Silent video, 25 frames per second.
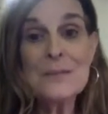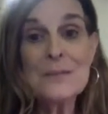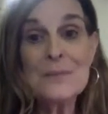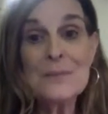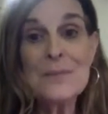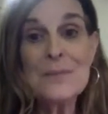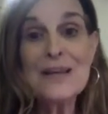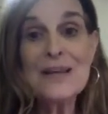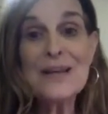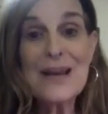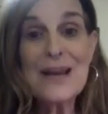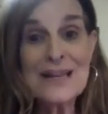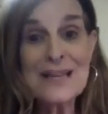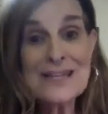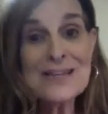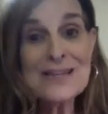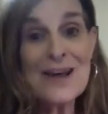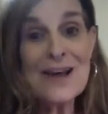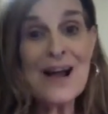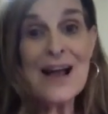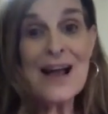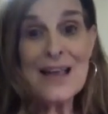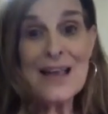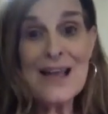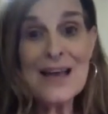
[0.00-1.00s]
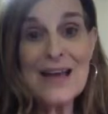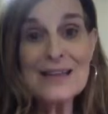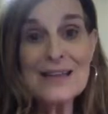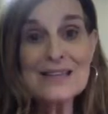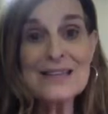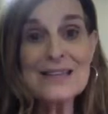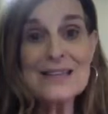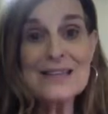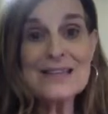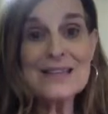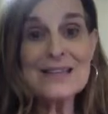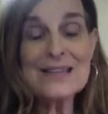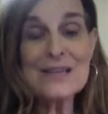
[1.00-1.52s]
because I had a
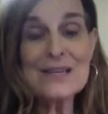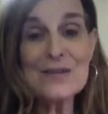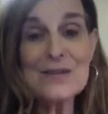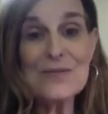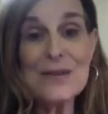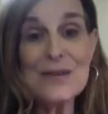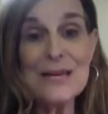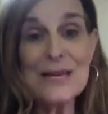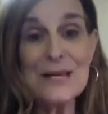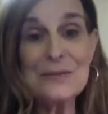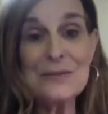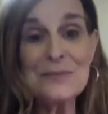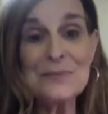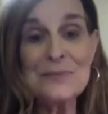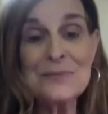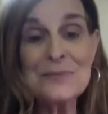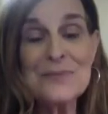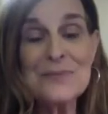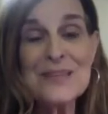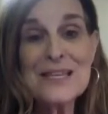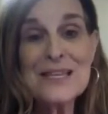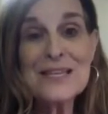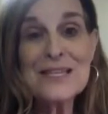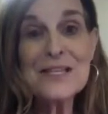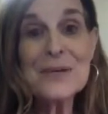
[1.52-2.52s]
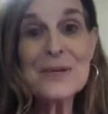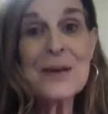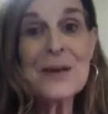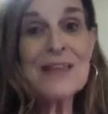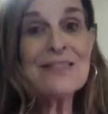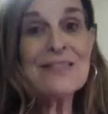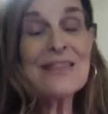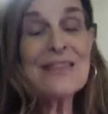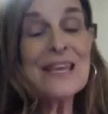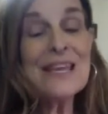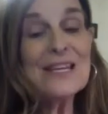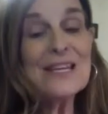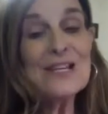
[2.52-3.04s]
sensitivity. So I
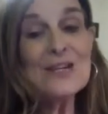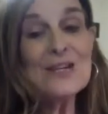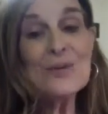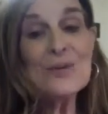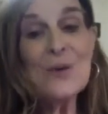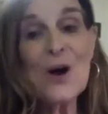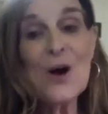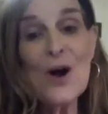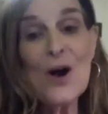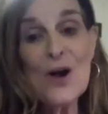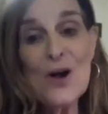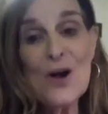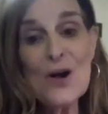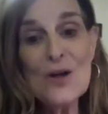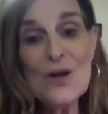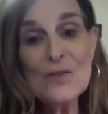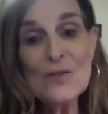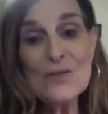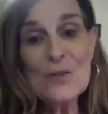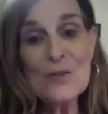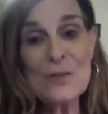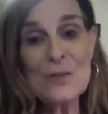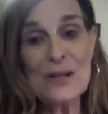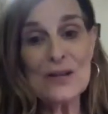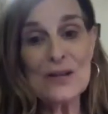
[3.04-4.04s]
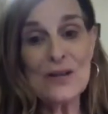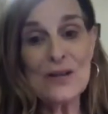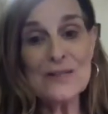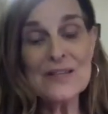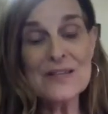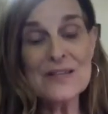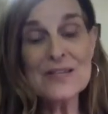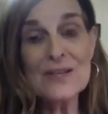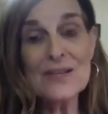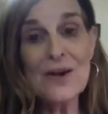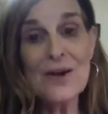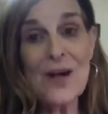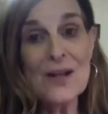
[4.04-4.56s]
thank you all for being on
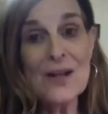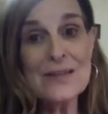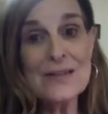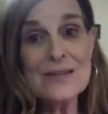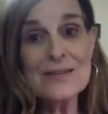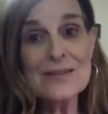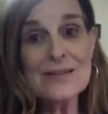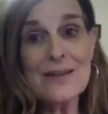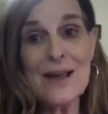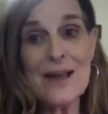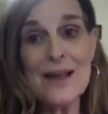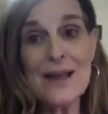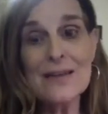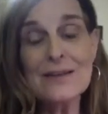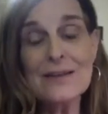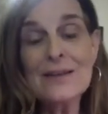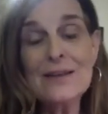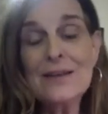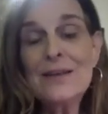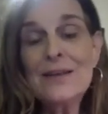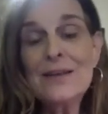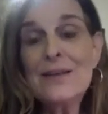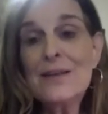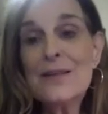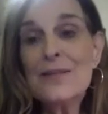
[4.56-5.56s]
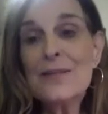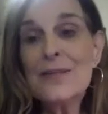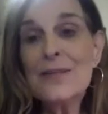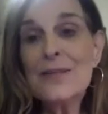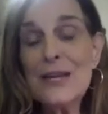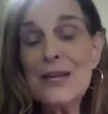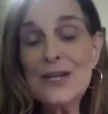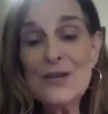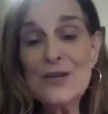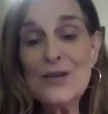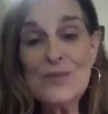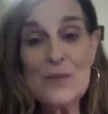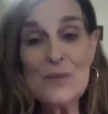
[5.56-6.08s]
this call tonight.
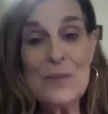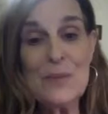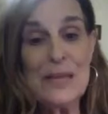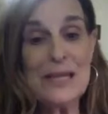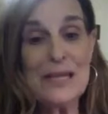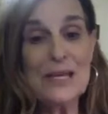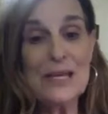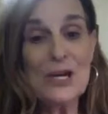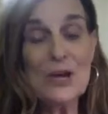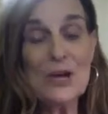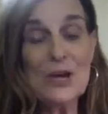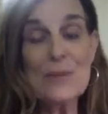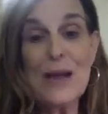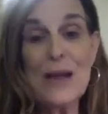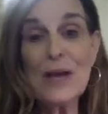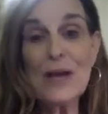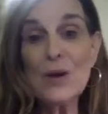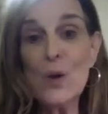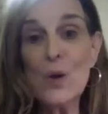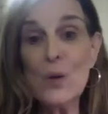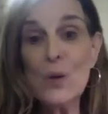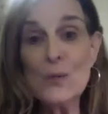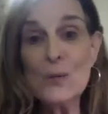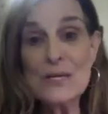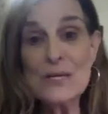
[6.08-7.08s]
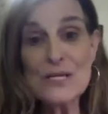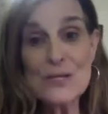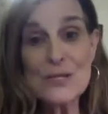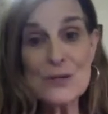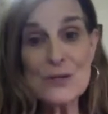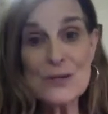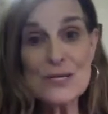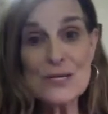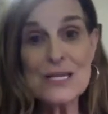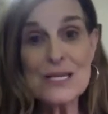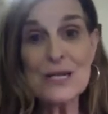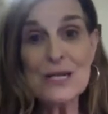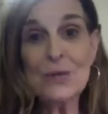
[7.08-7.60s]
Thank you for being here. Michael was
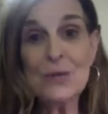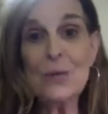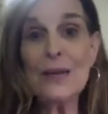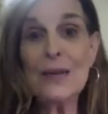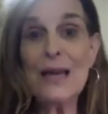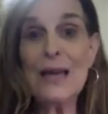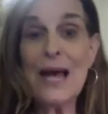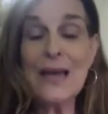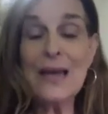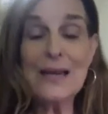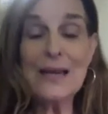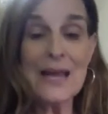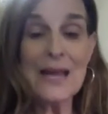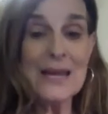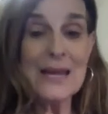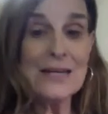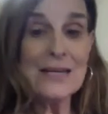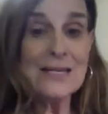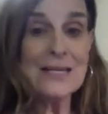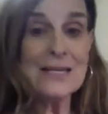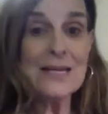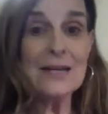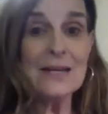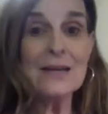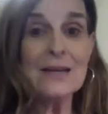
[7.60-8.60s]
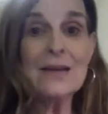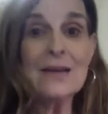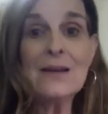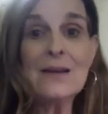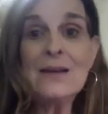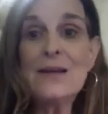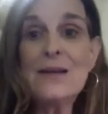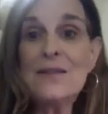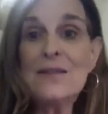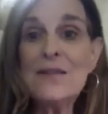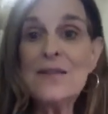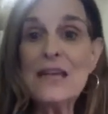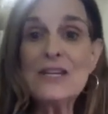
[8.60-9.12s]
13. We had 18.
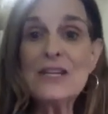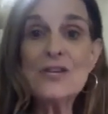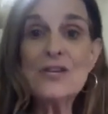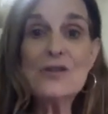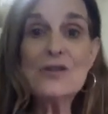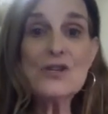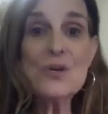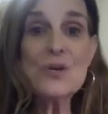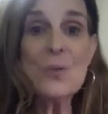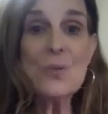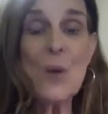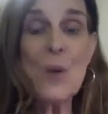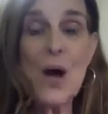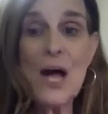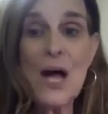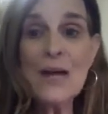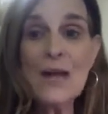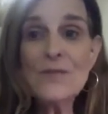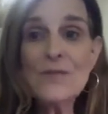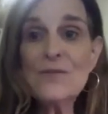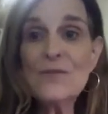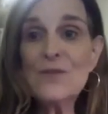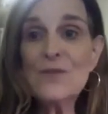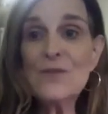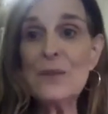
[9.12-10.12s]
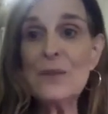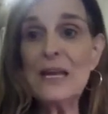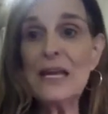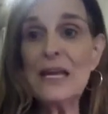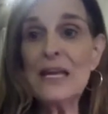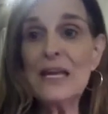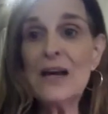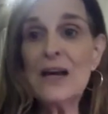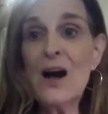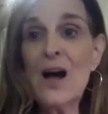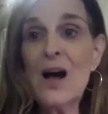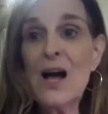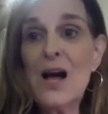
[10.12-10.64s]
Thank you, Dewan, for
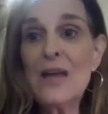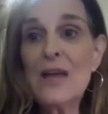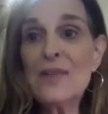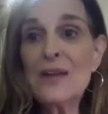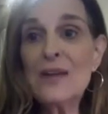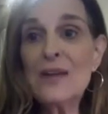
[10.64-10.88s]
being on the